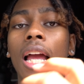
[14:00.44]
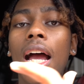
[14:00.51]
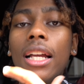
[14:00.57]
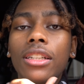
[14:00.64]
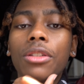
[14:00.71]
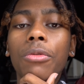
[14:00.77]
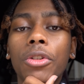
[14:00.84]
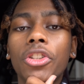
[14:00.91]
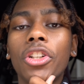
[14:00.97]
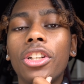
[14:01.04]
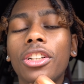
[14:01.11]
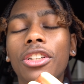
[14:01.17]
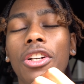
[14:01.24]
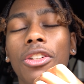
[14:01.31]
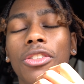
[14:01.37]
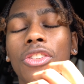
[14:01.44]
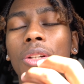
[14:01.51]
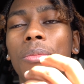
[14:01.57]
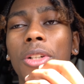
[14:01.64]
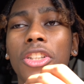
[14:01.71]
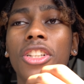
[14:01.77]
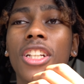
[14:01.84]
I just want y'all to know, so
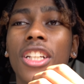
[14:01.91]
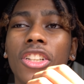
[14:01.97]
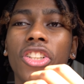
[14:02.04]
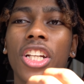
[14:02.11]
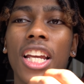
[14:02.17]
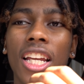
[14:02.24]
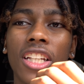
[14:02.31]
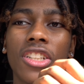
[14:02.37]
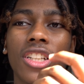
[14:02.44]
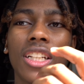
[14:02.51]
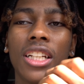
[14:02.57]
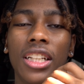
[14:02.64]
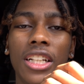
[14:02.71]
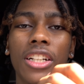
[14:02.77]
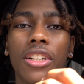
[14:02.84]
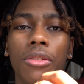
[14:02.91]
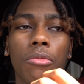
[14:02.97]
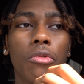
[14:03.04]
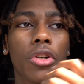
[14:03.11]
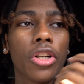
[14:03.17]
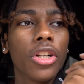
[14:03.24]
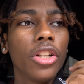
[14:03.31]
much can change in a year
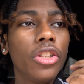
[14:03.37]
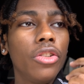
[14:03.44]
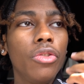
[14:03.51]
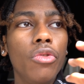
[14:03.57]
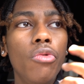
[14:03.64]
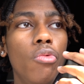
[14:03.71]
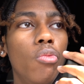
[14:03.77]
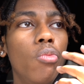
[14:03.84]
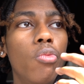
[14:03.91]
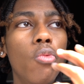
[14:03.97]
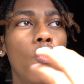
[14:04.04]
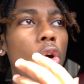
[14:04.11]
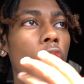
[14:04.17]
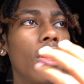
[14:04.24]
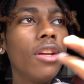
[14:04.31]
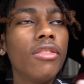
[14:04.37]
where you won't